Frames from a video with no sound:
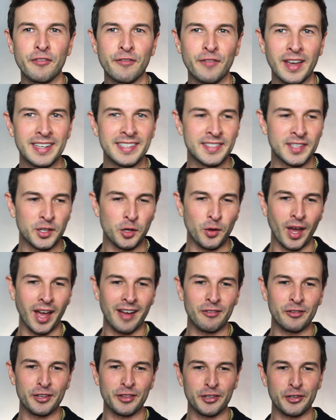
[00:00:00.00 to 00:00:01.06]
the face that you
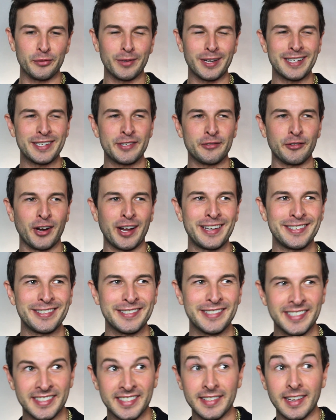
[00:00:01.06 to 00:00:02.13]
have with your best
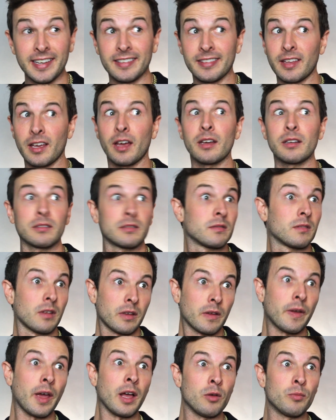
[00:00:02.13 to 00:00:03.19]
friend. It's like the
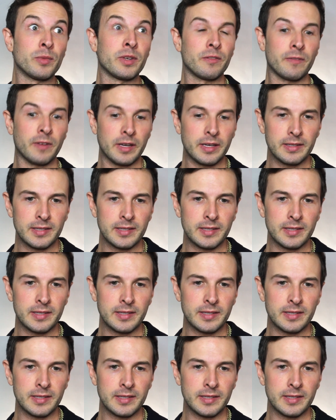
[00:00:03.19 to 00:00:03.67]
help me